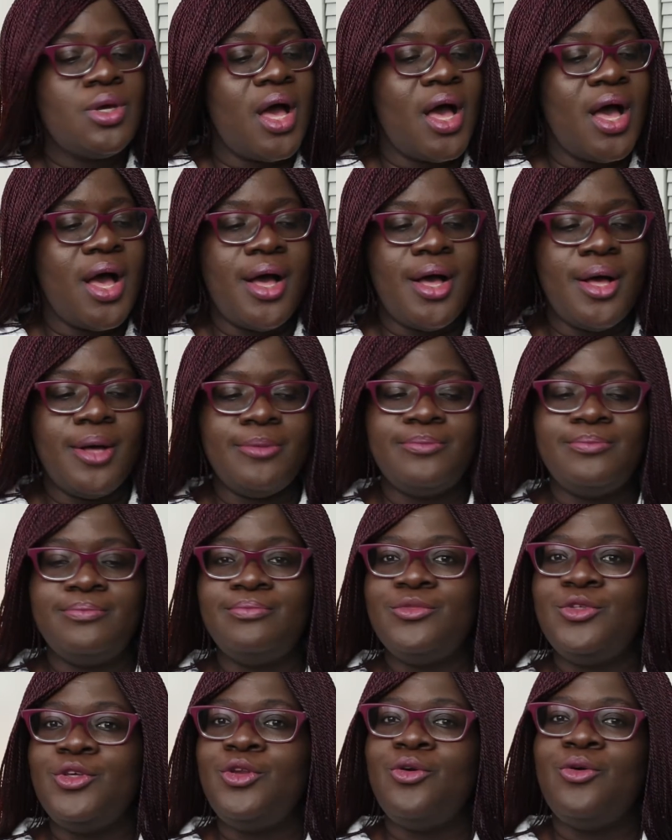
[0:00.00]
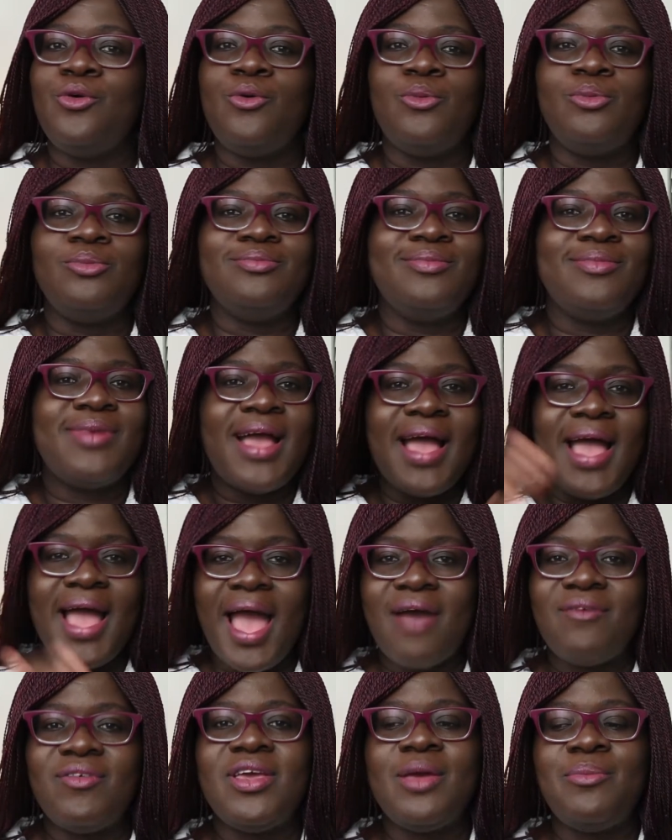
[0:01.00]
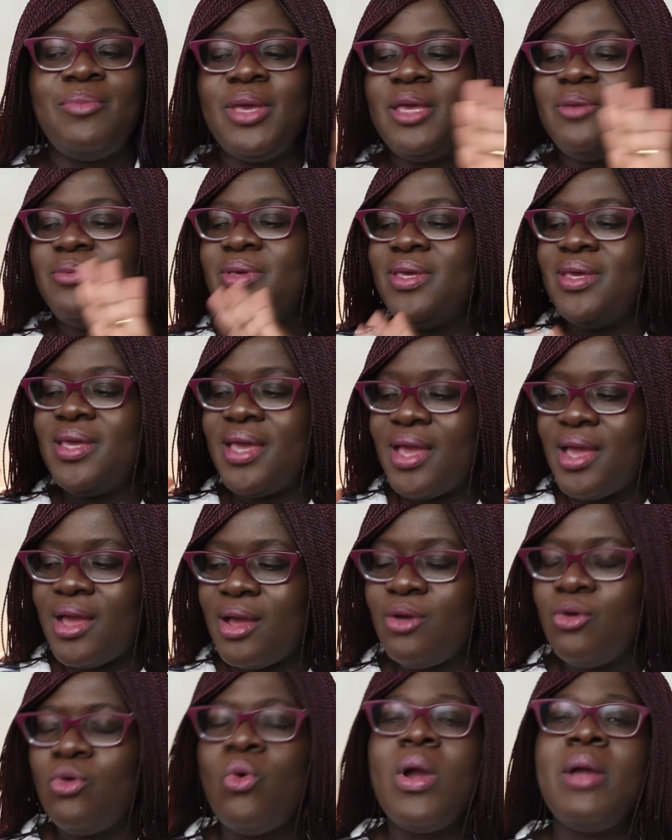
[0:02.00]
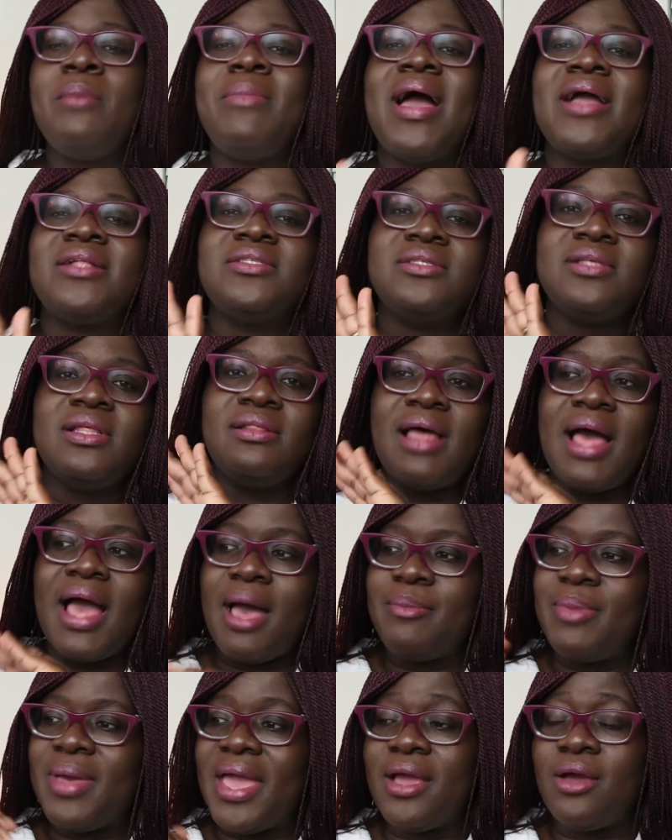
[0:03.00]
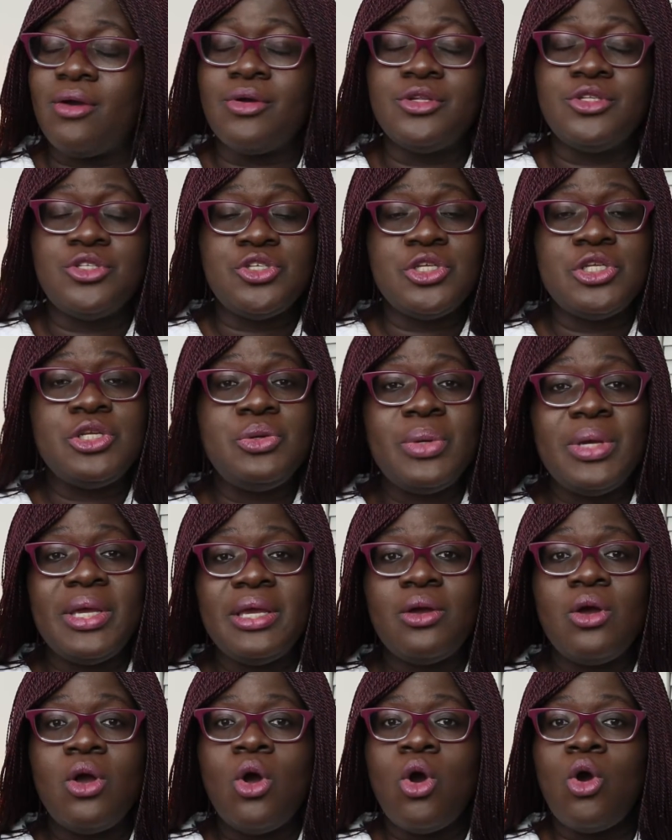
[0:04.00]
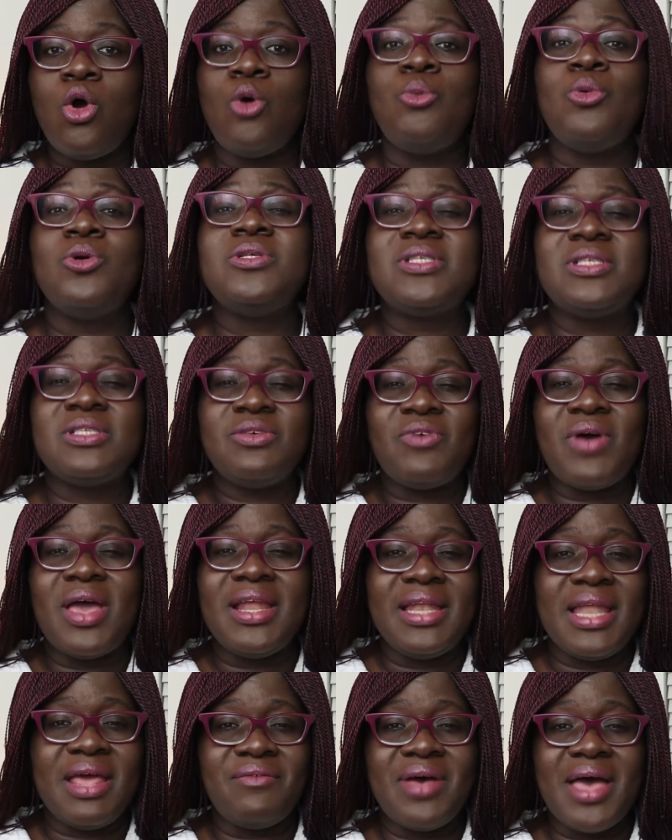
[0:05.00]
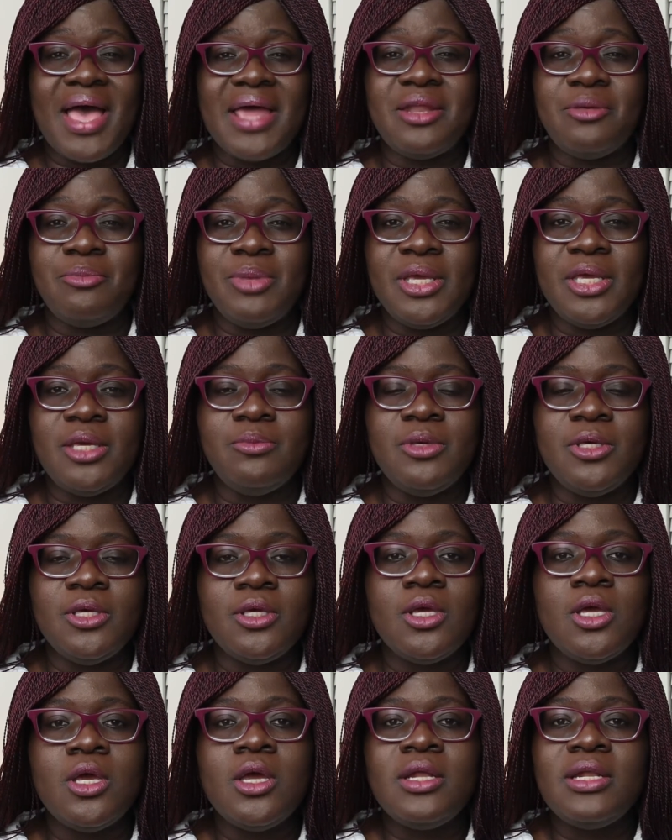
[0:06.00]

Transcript: um, you know, having a baby, going back to the lab, and continuing almost as if I never had a baby.